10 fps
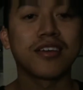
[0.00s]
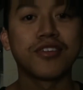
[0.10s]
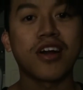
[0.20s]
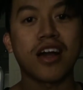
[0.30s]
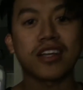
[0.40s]

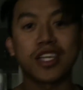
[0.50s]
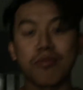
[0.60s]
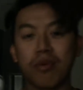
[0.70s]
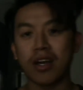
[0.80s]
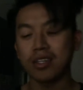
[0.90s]
You know how I
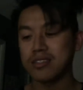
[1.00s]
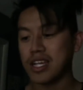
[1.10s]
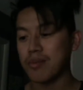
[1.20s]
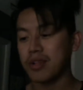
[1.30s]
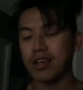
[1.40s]
keep my
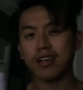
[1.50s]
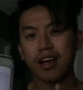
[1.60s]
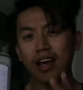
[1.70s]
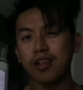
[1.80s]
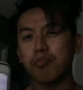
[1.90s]
chap
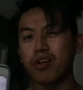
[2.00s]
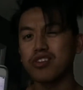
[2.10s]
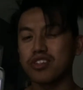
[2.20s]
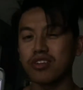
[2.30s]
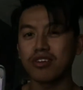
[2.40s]
kind of
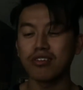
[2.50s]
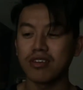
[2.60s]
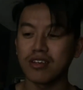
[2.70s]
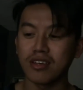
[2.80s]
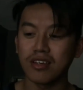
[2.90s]
personal.
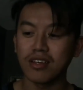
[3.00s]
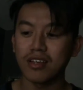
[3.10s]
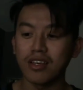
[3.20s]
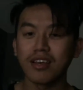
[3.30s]
Chap nap. Chap